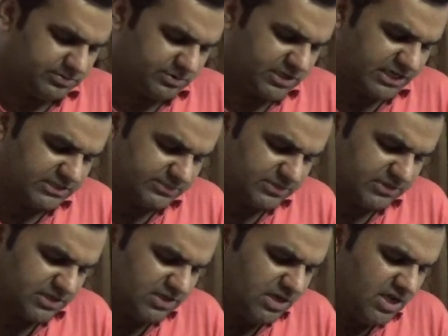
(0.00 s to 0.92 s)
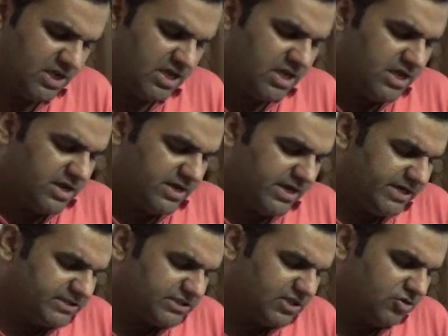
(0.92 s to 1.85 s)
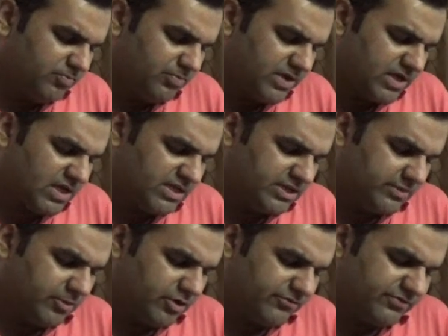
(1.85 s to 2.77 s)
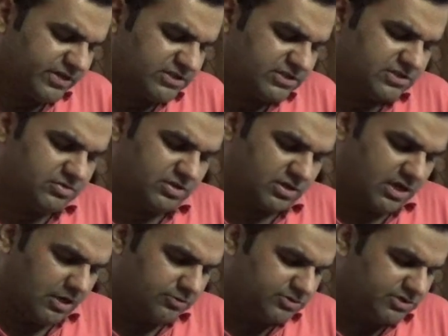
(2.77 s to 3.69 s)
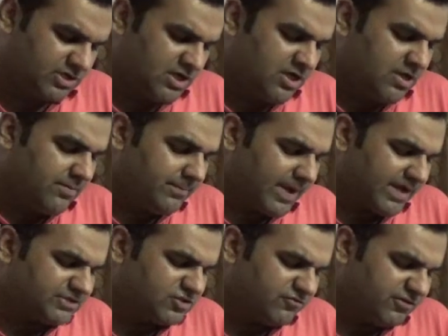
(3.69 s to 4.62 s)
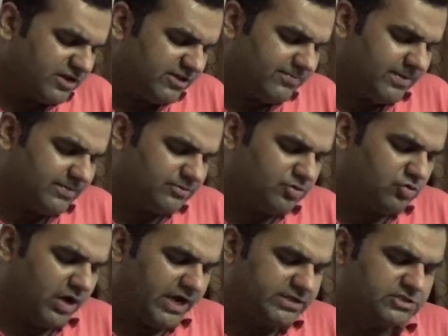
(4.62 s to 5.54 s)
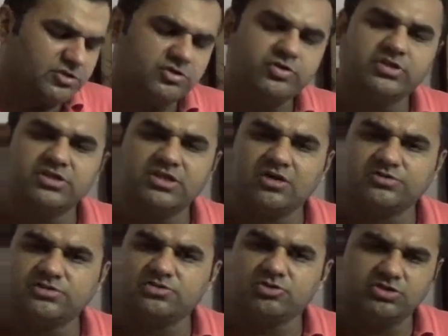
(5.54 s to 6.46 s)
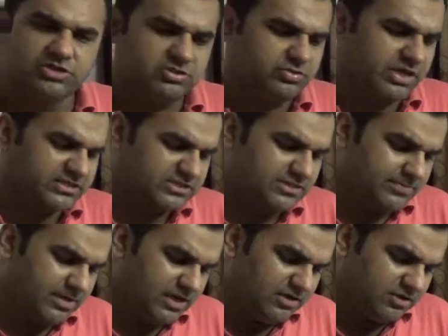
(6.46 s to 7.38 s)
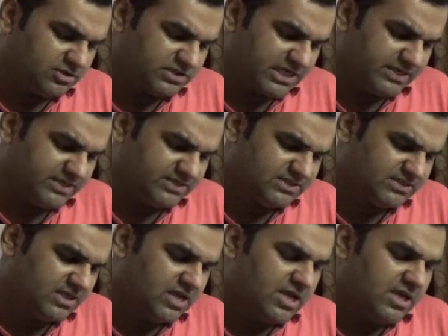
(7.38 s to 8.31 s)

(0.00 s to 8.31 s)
transmission, in addition to making other modification of the accounts. Banks offer eBAM through ISO 20022 XML standards.